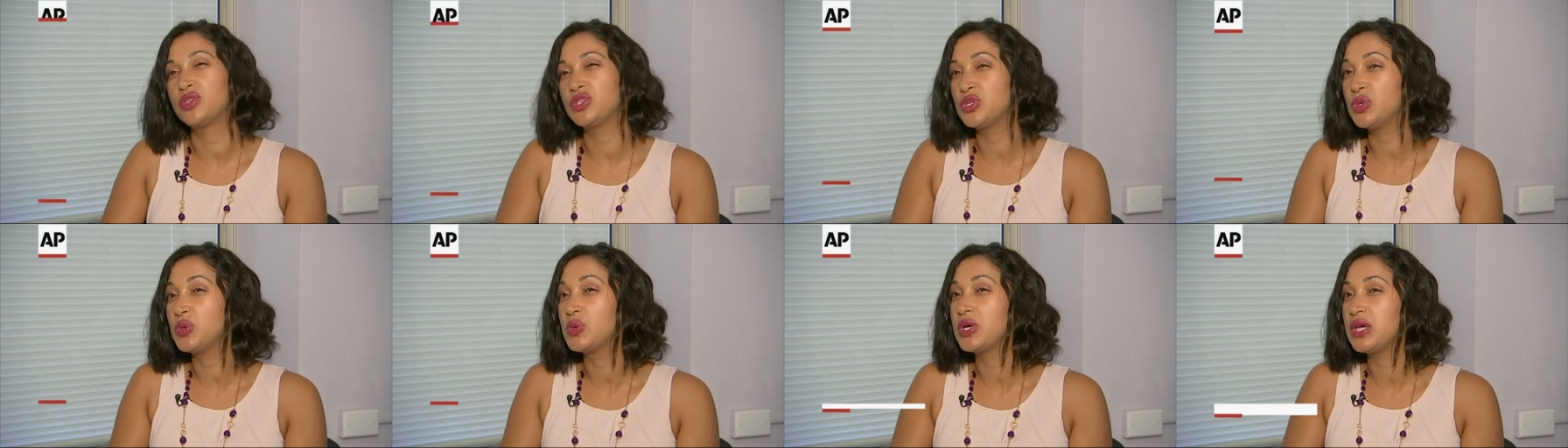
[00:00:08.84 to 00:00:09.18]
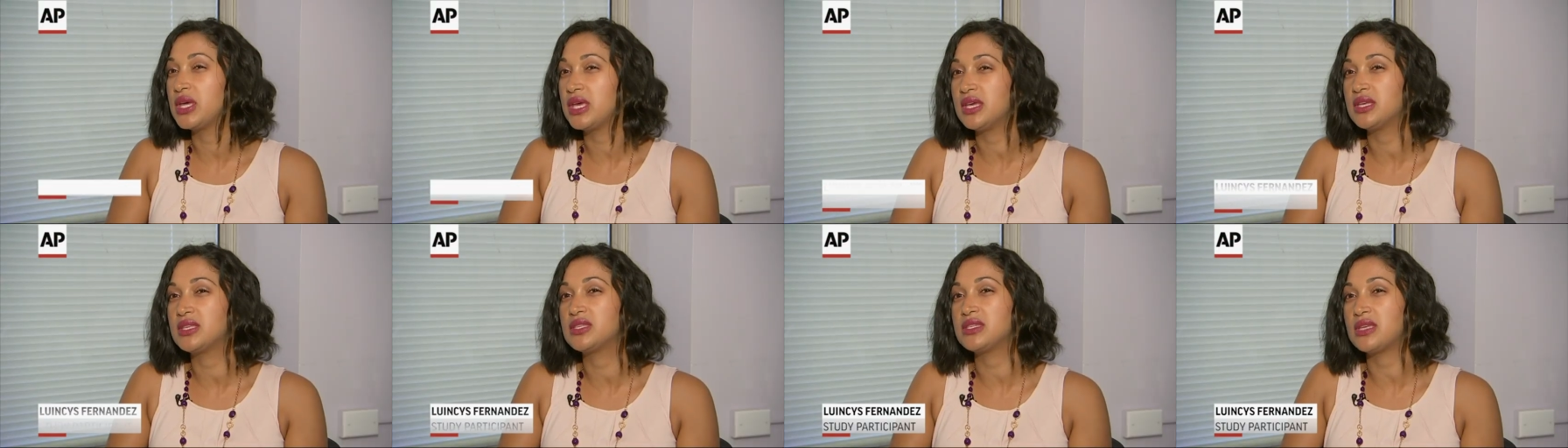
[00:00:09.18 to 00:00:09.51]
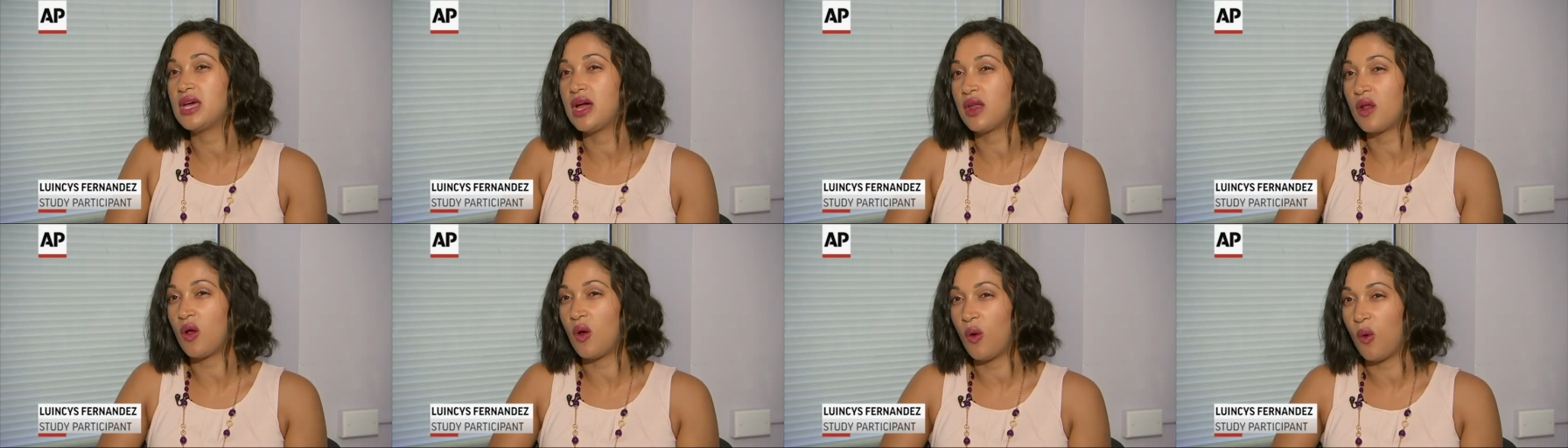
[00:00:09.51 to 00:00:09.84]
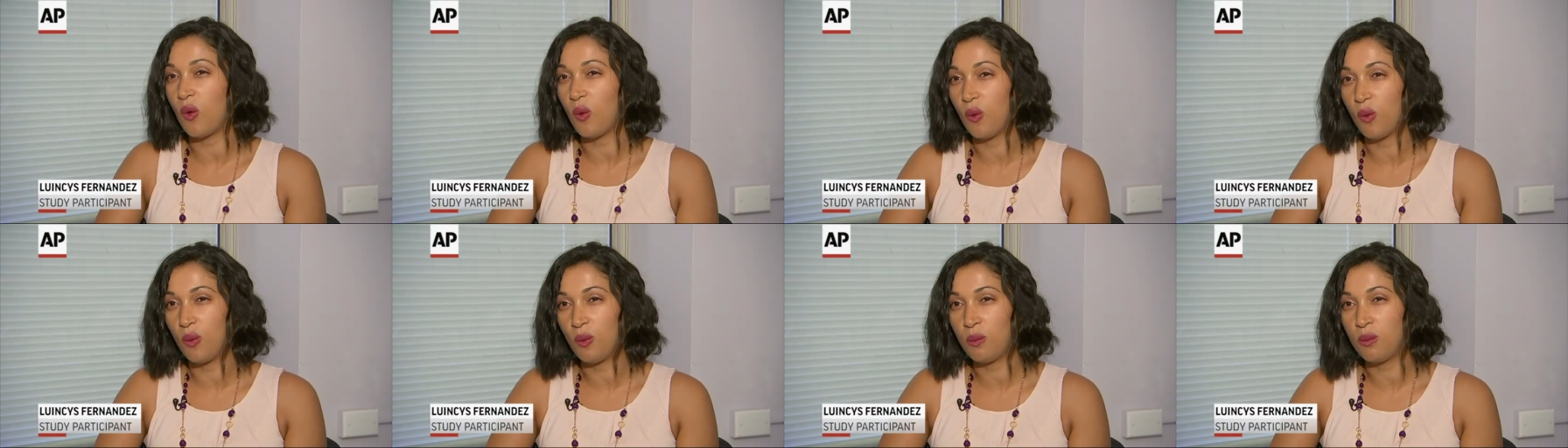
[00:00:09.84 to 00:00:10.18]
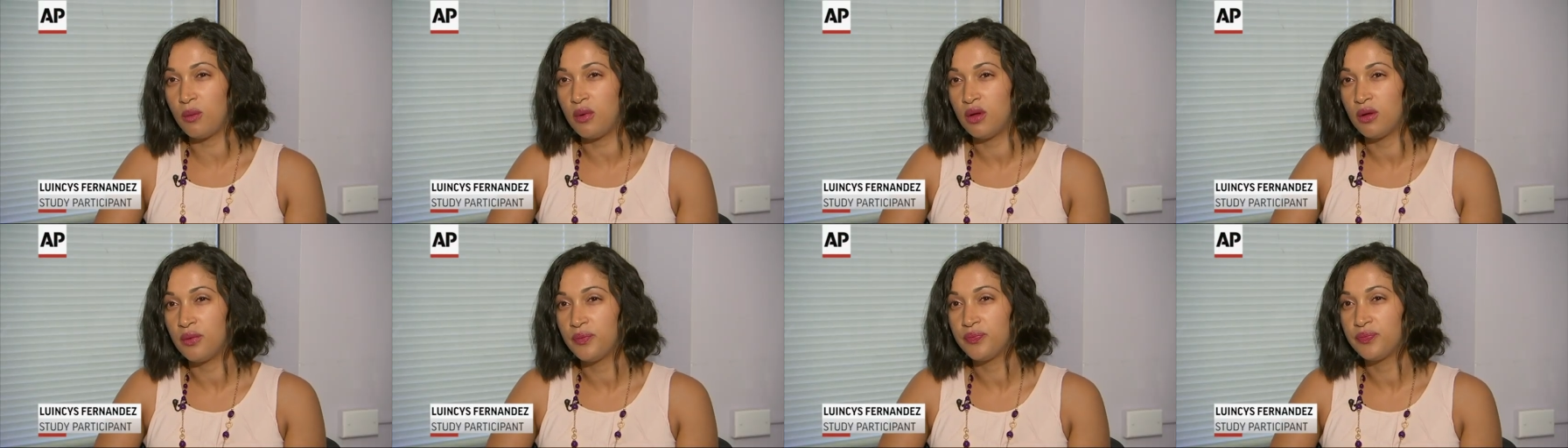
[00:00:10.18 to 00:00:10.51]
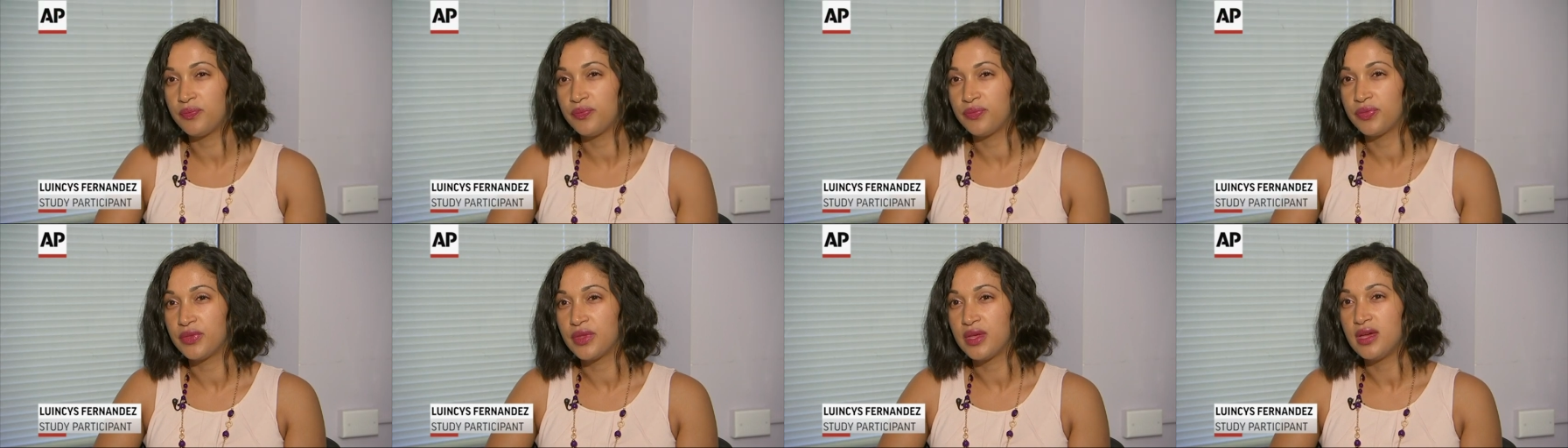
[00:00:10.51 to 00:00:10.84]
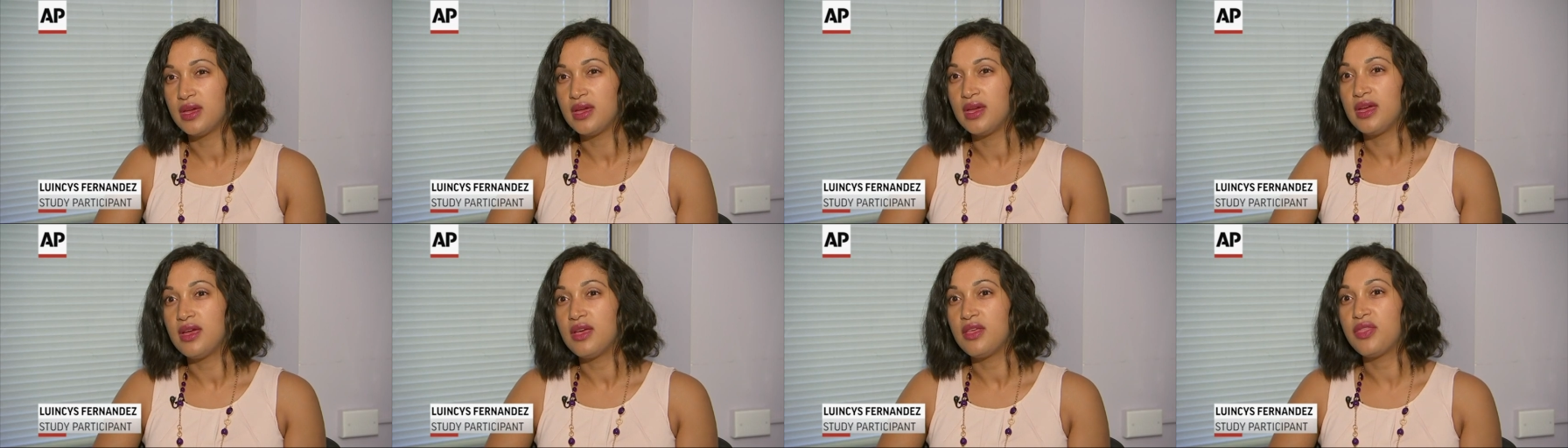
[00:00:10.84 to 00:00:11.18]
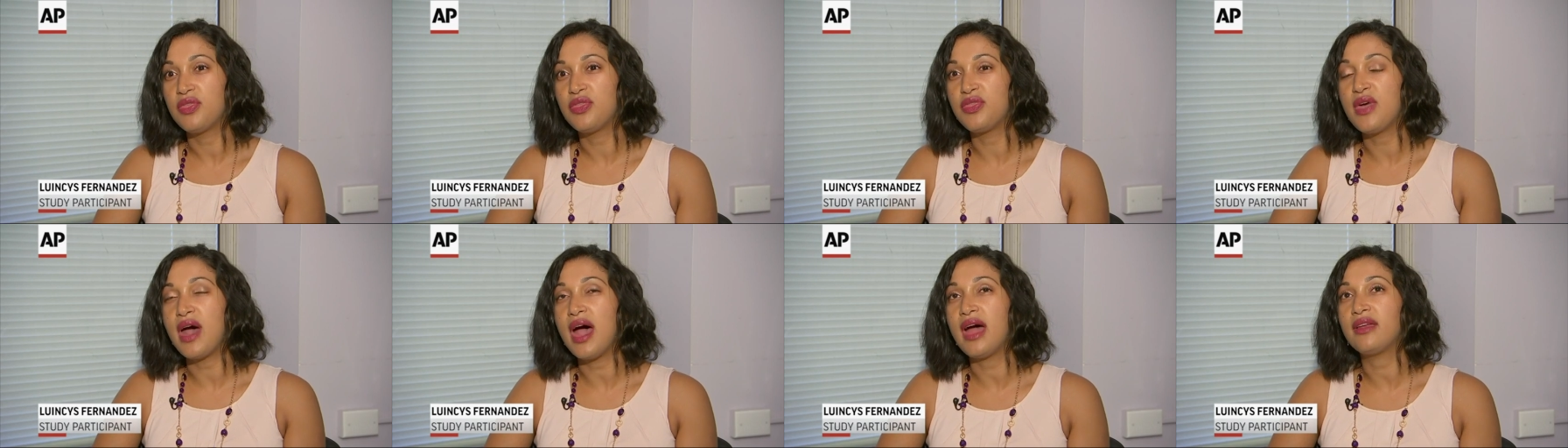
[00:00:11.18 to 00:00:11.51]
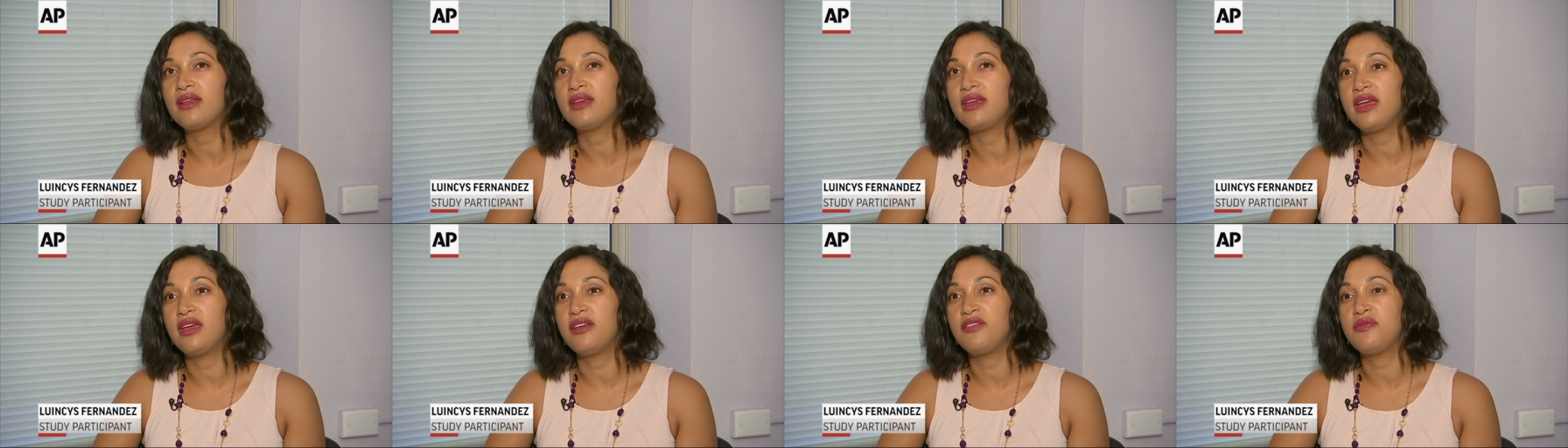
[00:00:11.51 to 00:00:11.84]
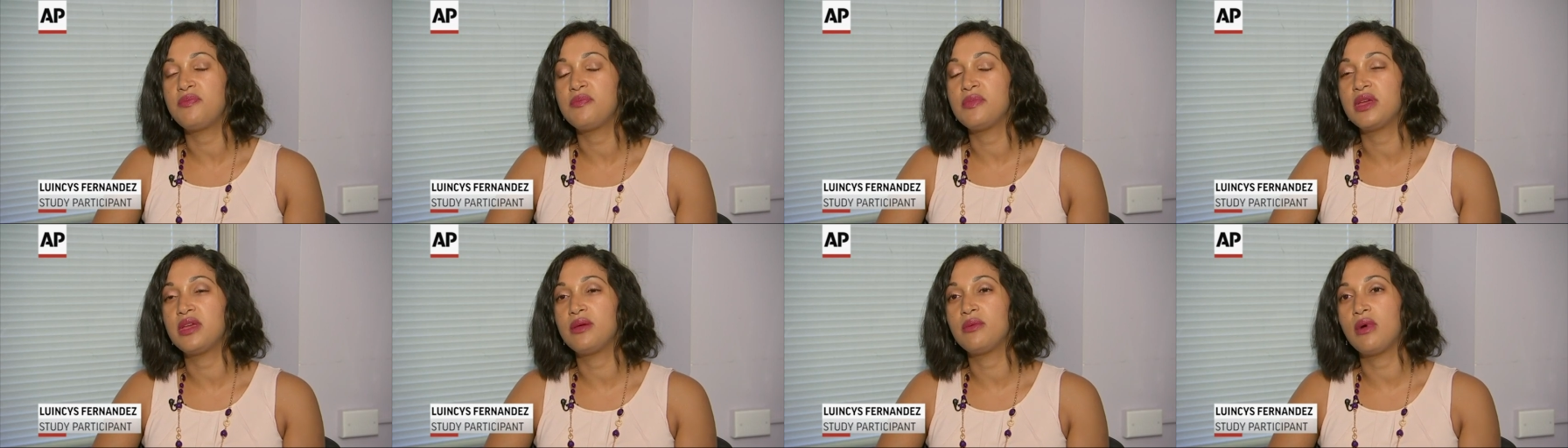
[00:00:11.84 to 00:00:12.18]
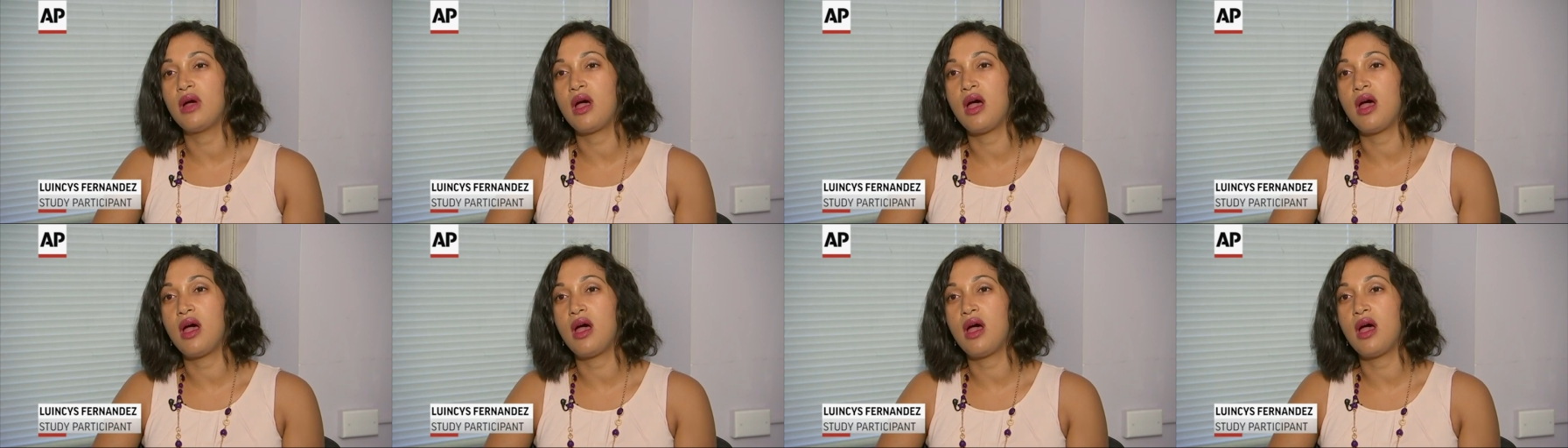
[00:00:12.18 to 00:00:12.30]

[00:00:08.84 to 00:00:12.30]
two kids at home, that gave me,